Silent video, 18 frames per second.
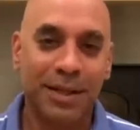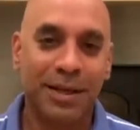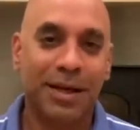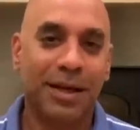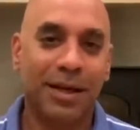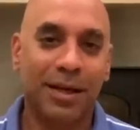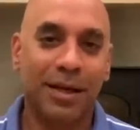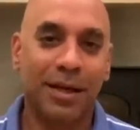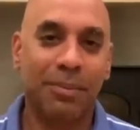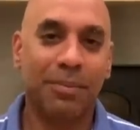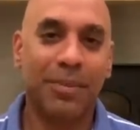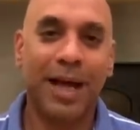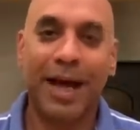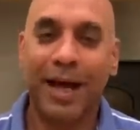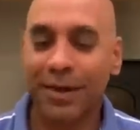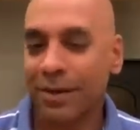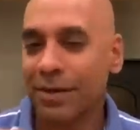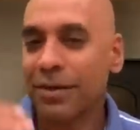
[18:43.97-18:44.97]
and
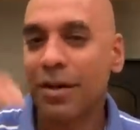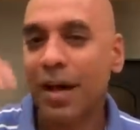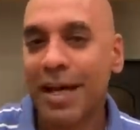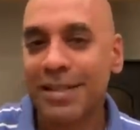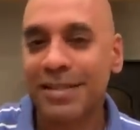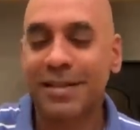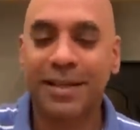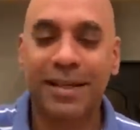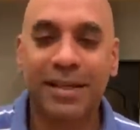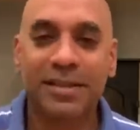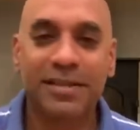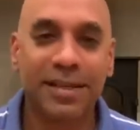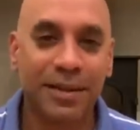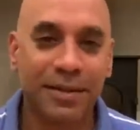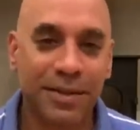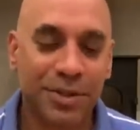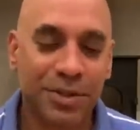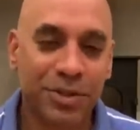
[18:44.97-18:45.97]
a nicely
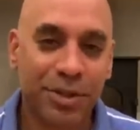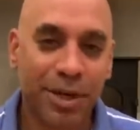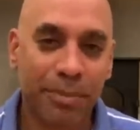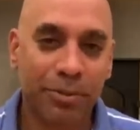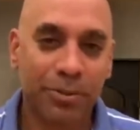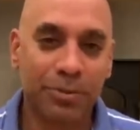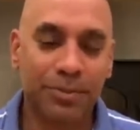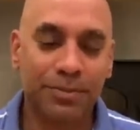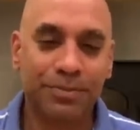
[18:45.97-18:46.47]
extended treble.